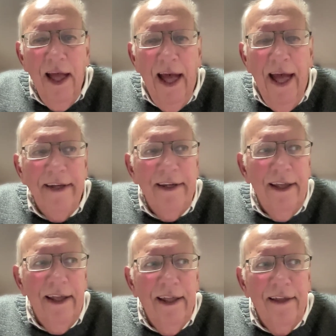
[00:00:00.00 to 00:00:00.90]
And
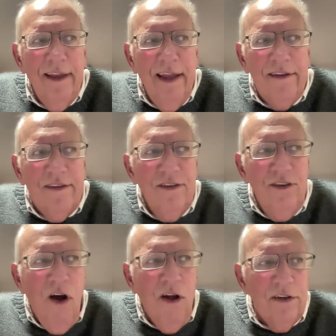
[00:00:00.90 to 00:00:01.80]
it's
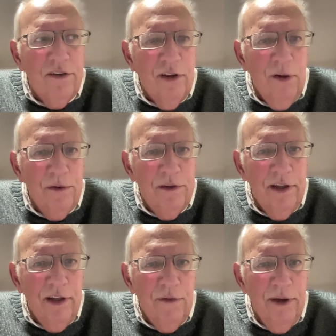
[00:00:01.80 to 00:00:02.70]
not sold to
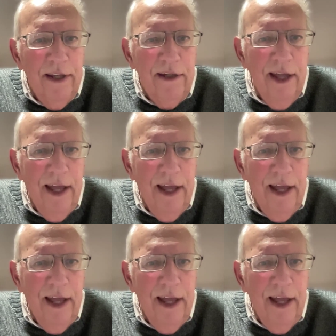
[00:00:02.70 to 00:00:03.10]
the grid